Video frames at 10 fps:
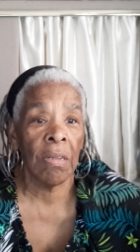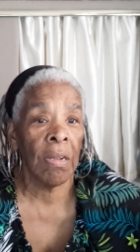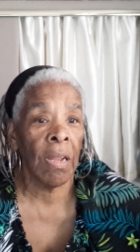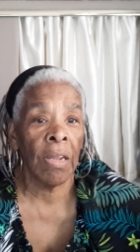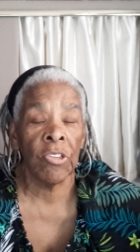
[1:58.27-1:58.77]

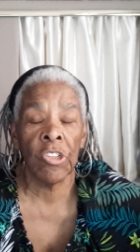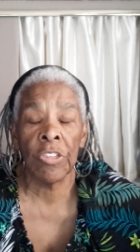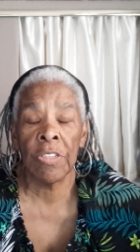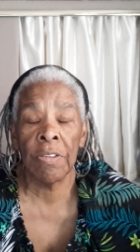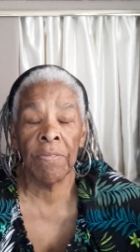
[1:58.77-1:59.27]
and
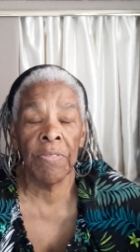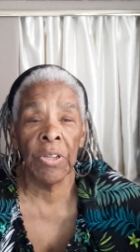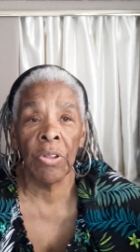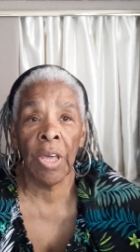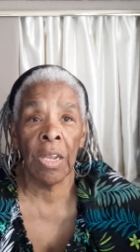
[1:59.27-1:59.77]
just
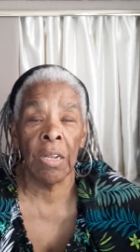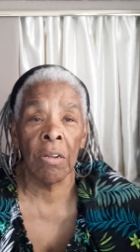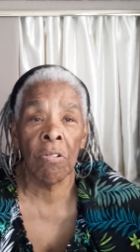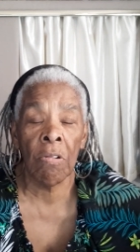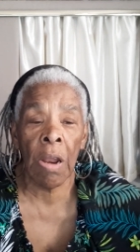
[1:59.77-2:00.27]
feel that
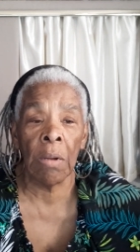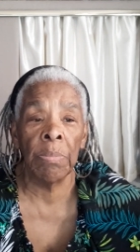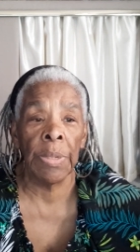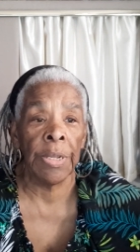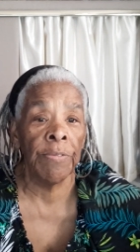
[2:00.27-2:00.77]

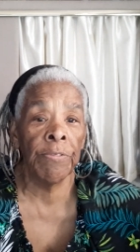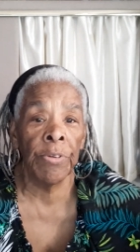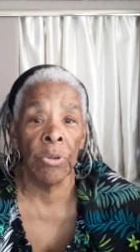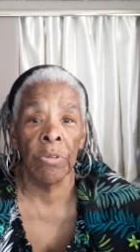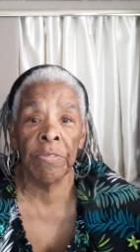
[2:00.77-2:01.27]
incredibly
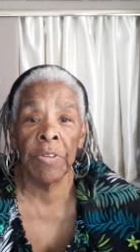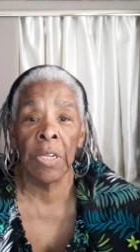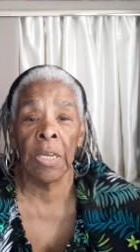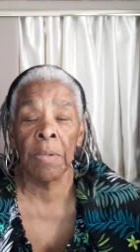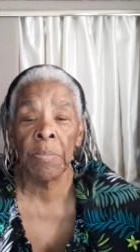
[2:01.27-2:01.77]
full
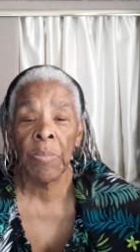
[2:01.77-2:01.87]
feeling.